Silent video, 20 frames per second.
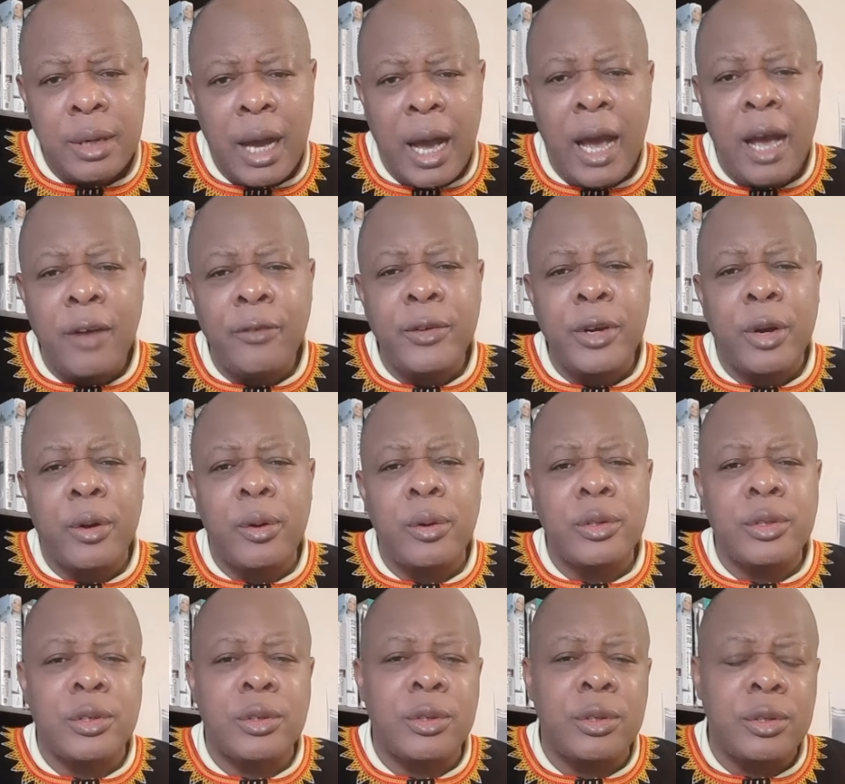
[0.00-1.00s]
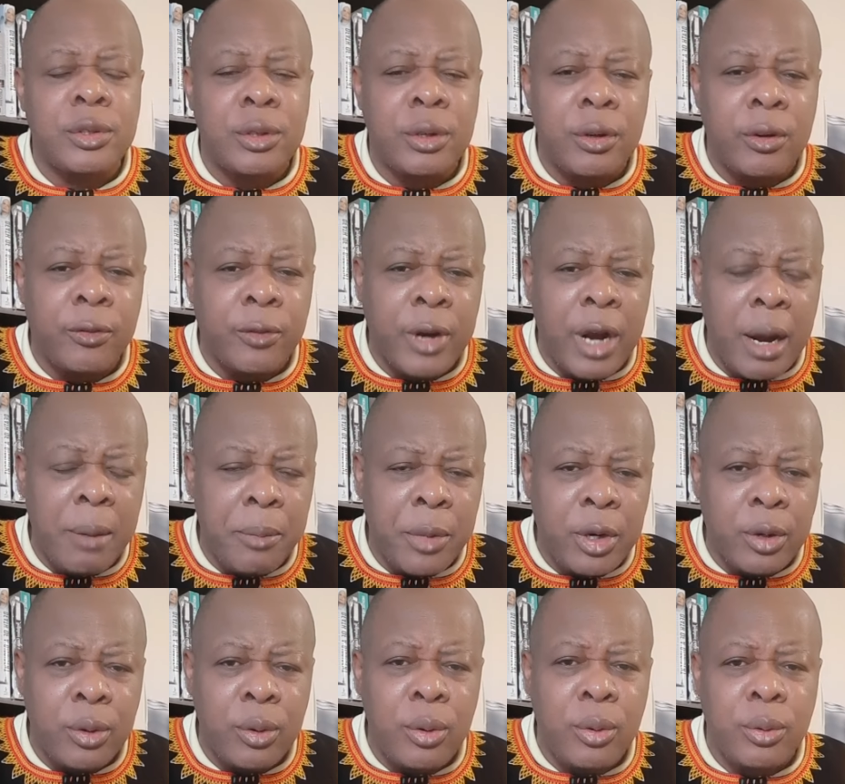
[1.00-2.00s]
I have the constitution of
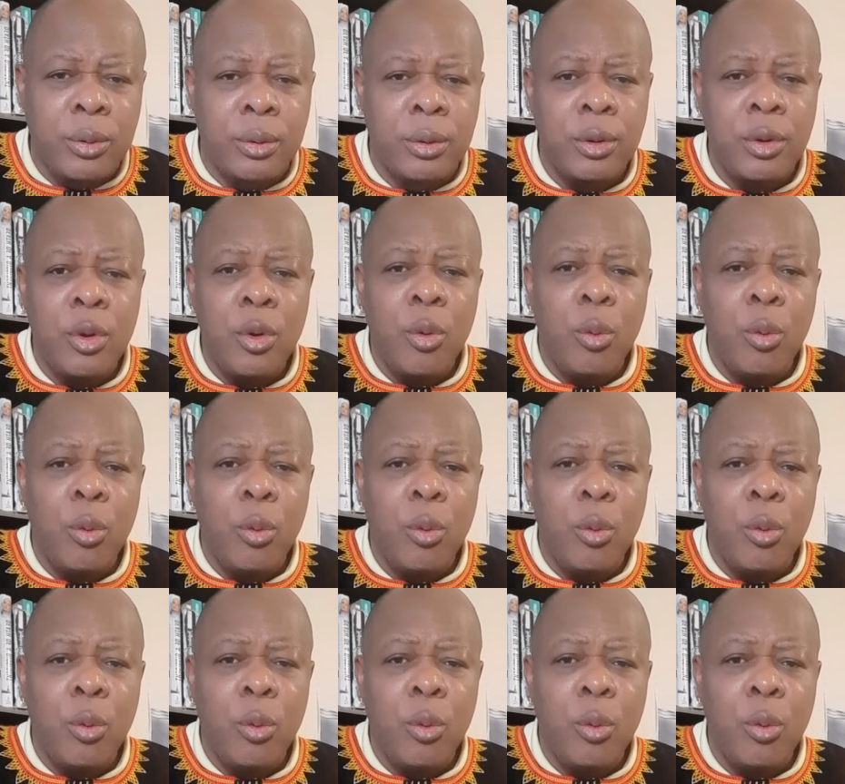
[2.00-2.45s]
Cameroon.